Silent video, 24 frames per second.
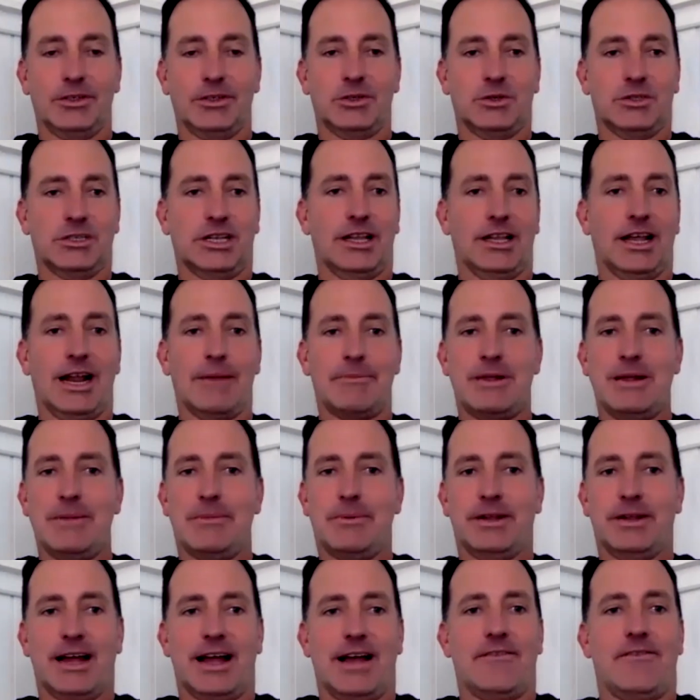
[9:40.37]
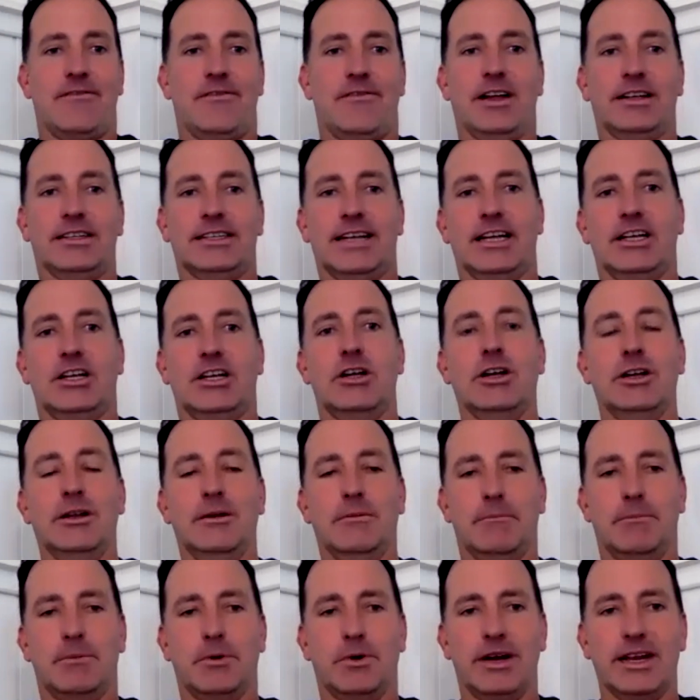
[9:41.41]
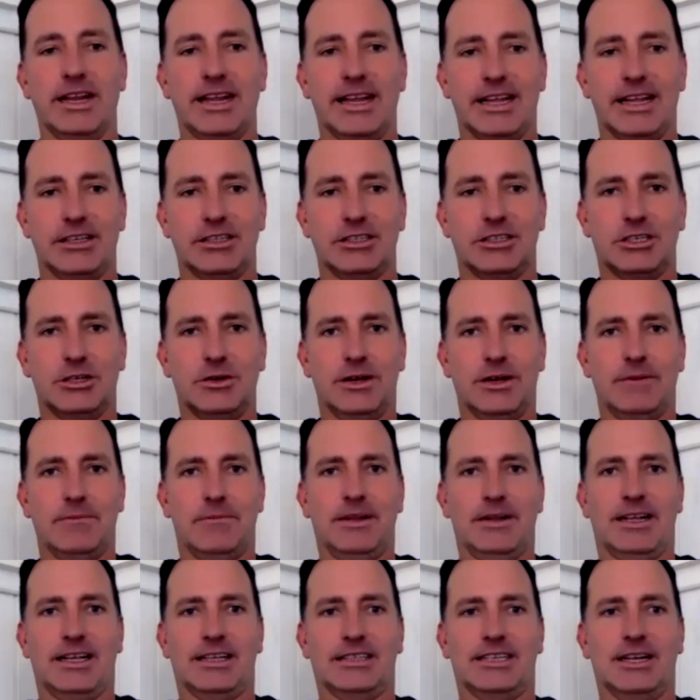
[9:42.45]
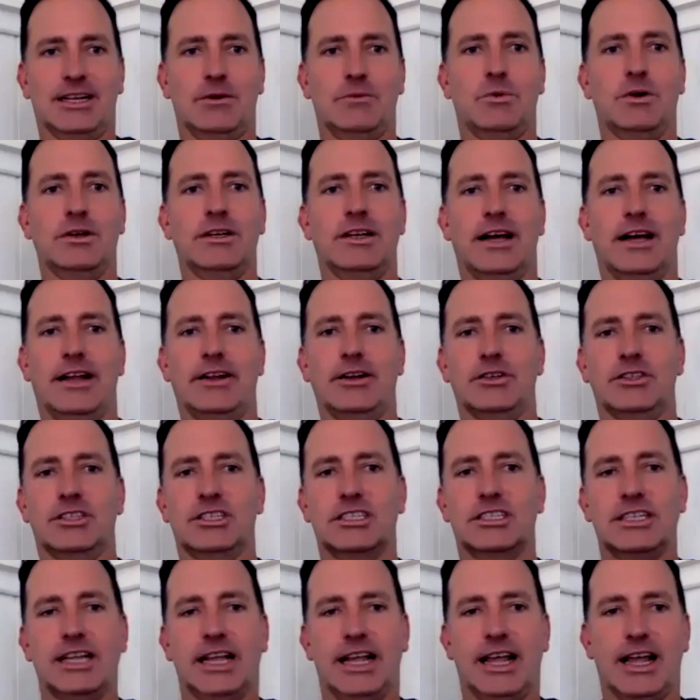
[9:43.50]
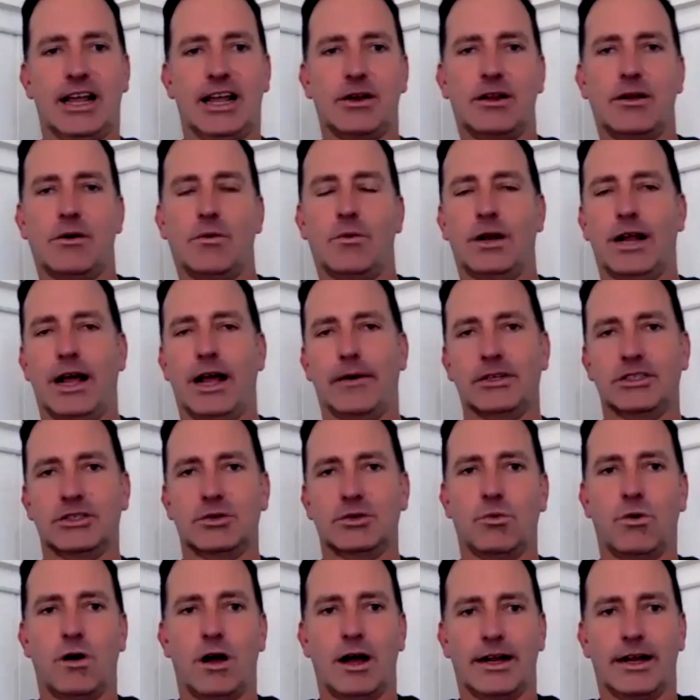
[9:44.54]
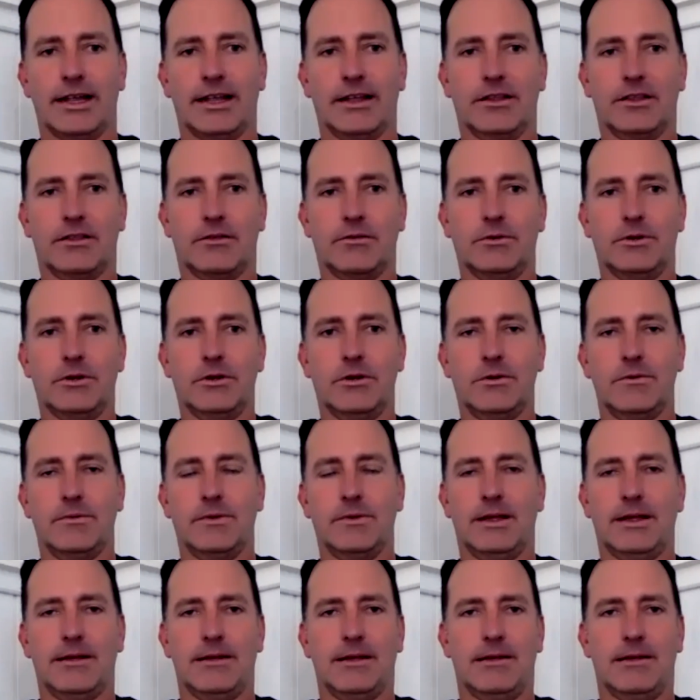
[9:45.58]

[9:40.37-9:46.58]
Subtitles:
There was a lot of people that I felt I couldn't bring into it because they wouldn't understand what I was walking through.